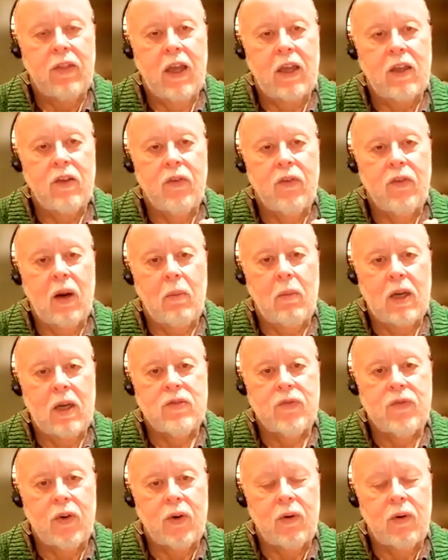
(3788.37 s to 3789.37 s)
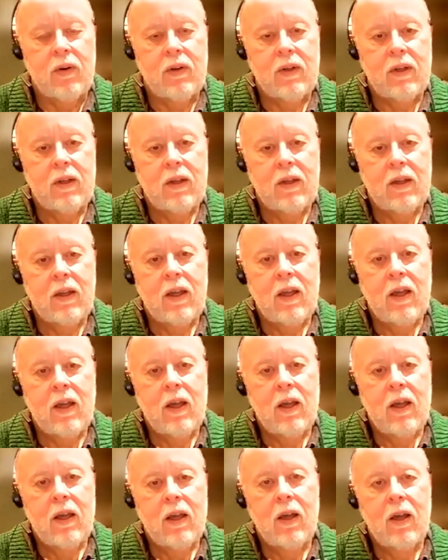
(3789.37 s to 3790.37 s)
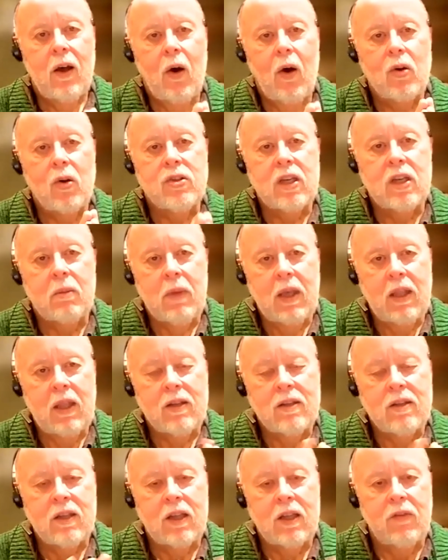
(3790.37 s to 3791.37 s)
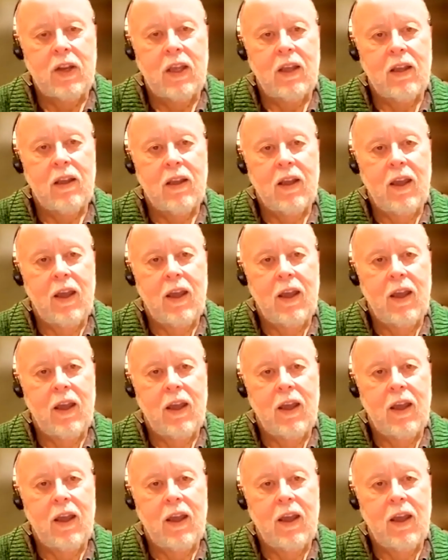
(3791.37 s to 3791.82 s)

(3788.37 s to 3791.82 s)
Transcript: Thank you very much for hosting me this evening.